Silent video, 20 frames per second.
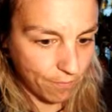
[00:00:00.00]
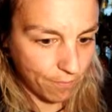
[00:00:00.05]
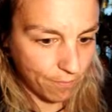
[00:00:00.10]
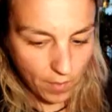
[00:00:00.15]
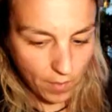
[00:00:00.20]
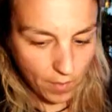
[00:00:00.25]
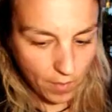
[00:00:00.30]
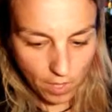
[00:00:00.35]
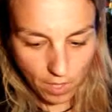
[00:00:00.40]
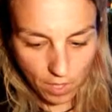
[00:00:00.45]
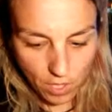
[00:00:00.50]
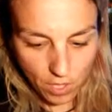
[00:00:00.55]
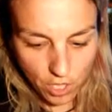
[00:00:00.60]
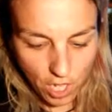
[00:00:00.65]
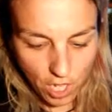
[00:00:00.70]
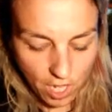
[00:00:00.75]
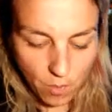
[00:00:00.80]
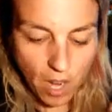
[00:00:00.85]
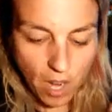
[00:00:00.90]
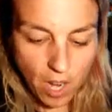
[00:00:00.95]
checking in with
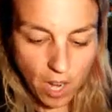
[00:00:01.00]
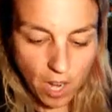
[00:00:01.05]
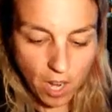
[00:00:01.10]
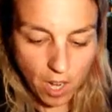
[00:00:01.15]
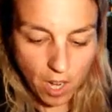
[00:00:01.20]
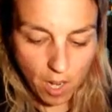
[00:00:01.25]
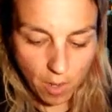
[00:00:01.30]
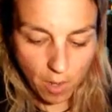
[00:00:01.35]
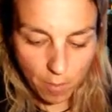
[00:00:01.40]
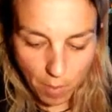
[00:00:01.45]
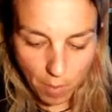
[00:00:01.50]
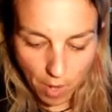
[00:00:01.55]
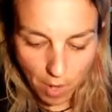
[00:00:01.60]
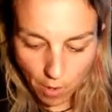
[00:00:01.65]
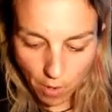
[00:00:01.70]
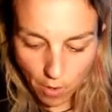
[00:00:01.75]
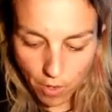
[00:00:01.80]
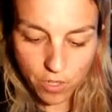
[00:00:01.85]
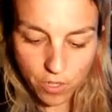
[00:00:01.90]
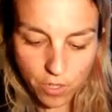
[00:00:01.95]
your higher powers,
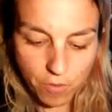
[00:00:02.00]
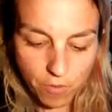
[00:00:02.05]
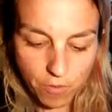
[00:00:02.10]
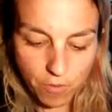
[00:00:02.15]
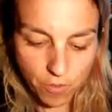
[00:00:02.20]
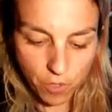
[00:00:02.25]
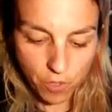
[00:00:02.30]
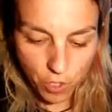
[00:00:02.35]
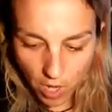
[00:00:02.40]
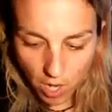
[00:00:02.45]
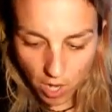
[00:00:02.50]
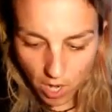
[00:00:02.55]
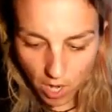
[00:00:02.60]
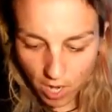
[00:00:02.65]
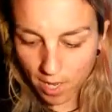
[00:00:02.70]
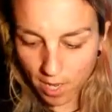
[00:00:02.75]
your tribe.